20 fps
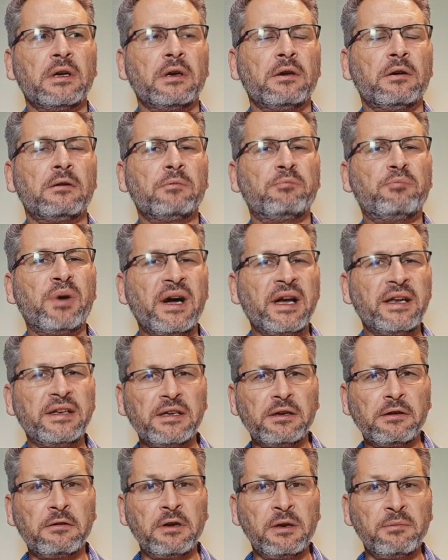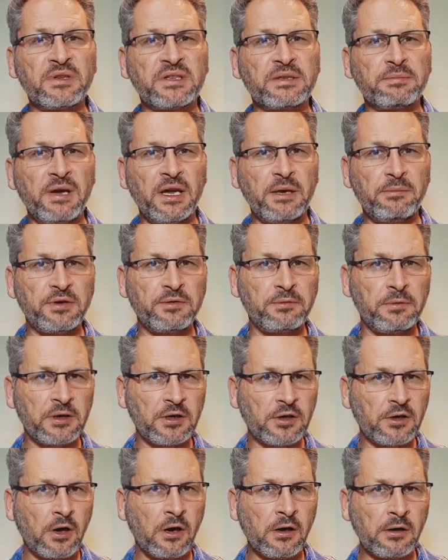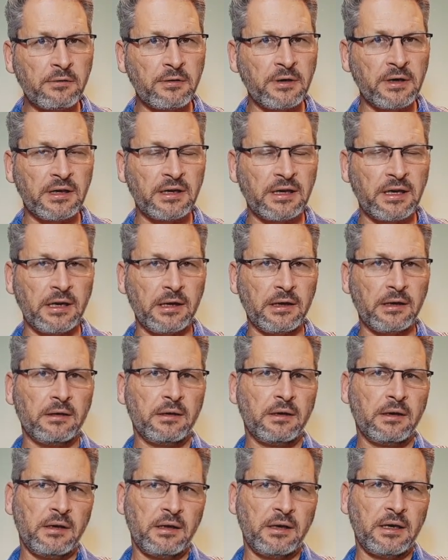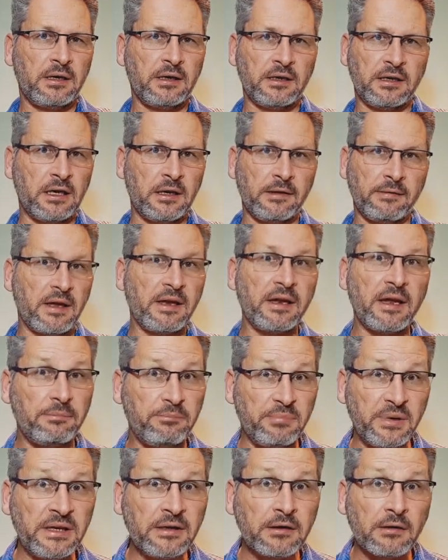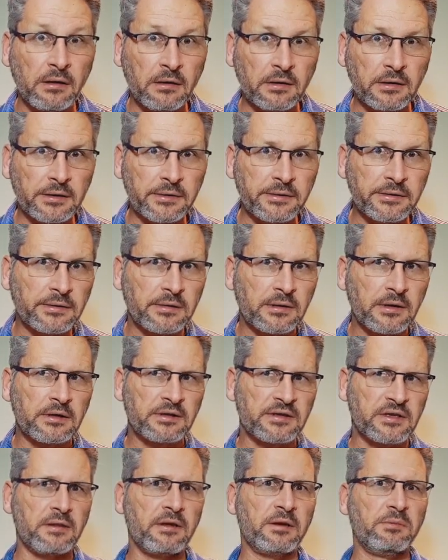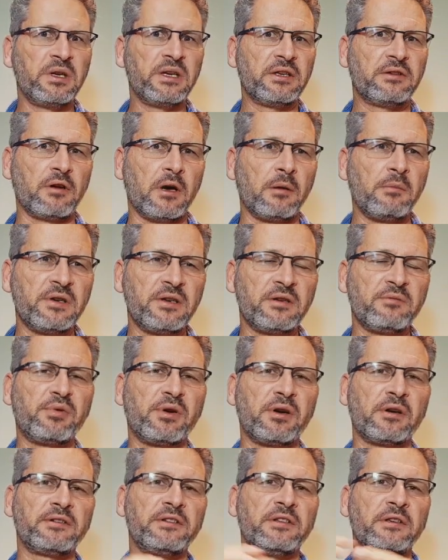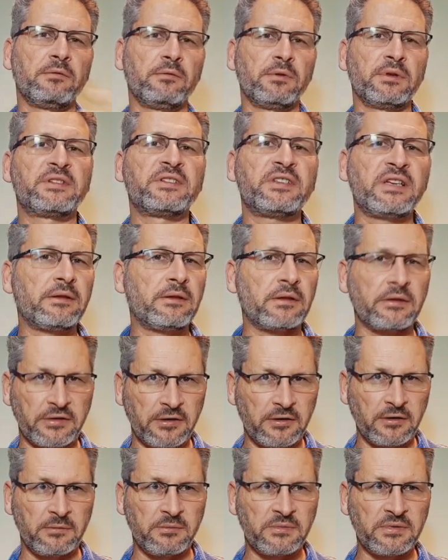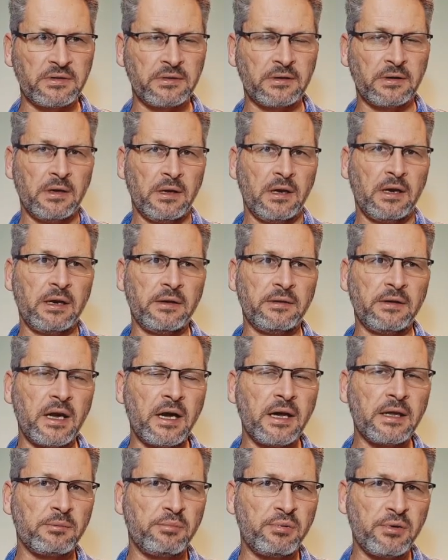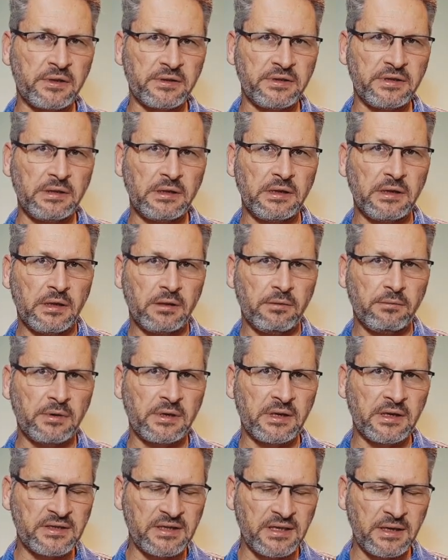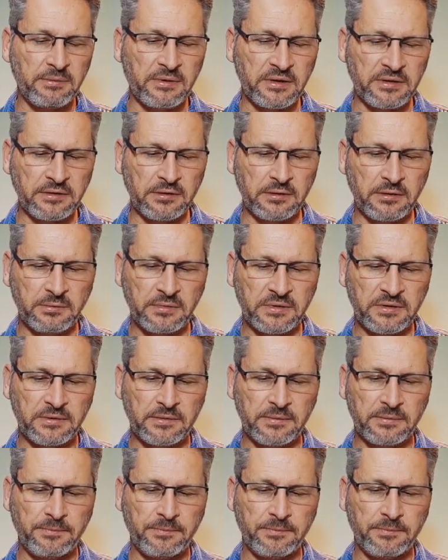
or binding agreements made between a conquering king and a king that had been conquered. So there'd be a dominant party who would set the terms, and the other party would accept the terms.